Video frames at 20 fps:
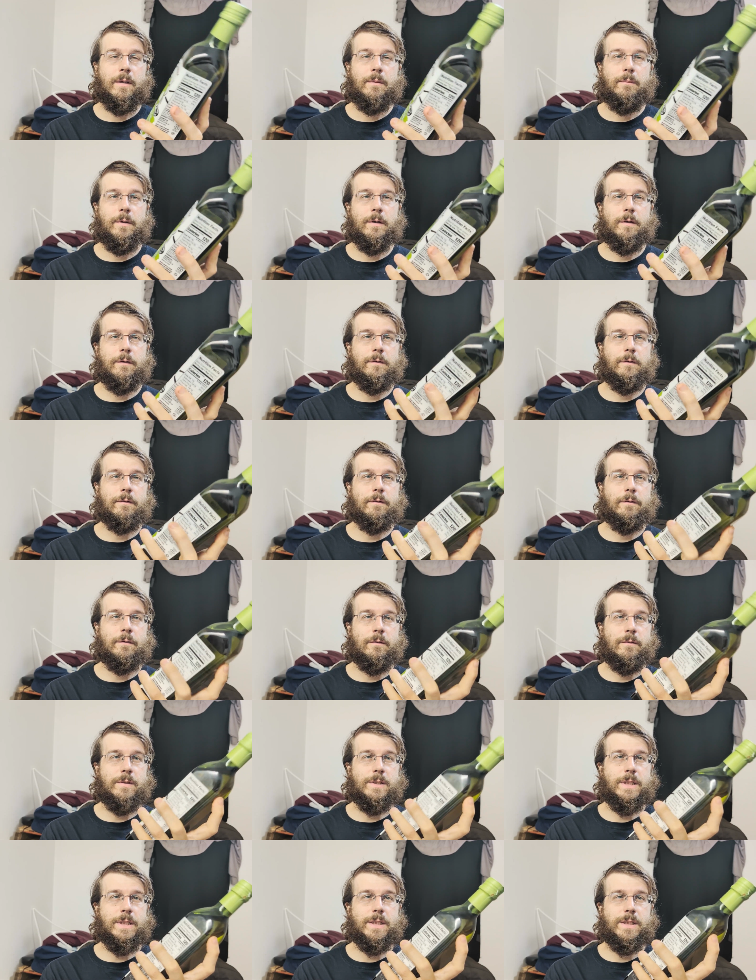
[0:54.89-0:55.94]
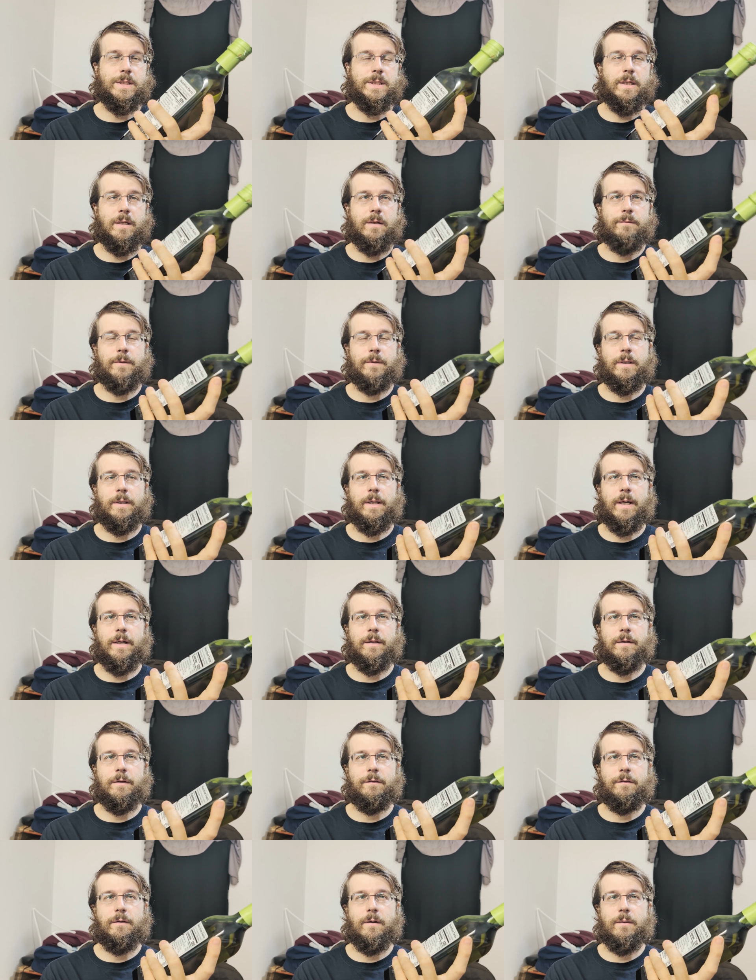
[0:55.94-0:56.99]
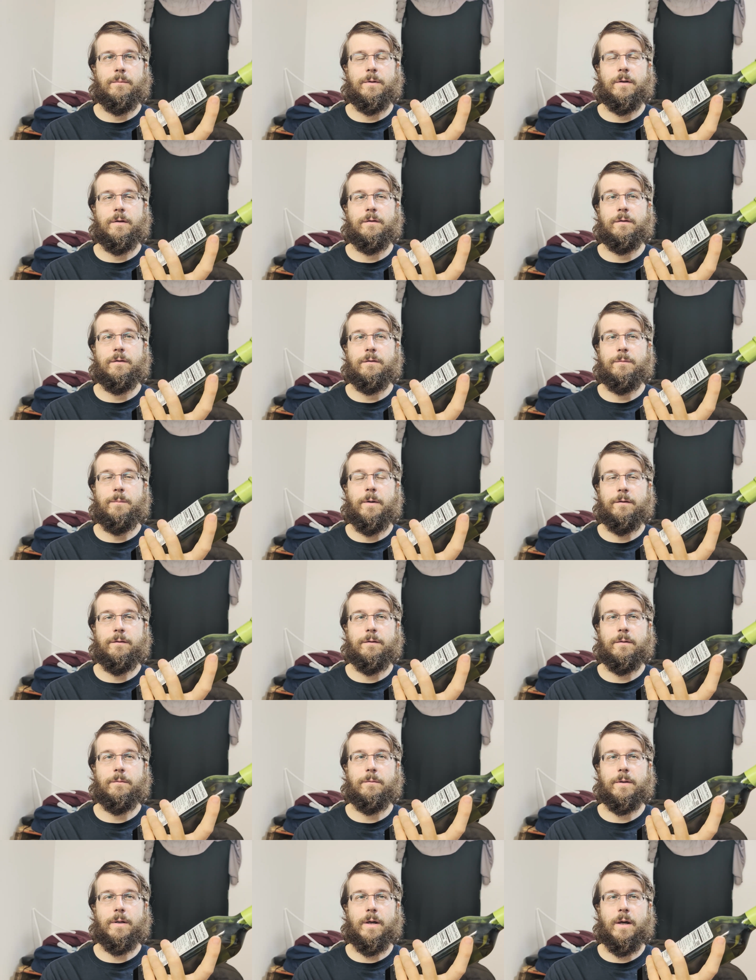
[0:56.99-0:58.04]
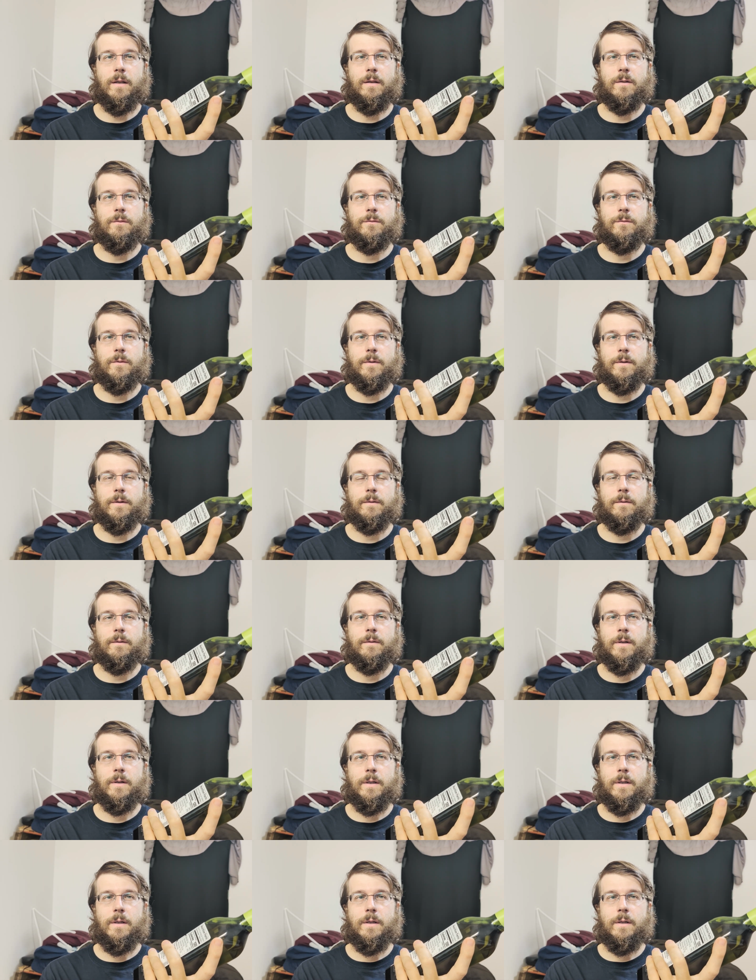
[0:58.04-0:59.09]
Because there's always the incentive with a lot of these companies, especially with olive oil,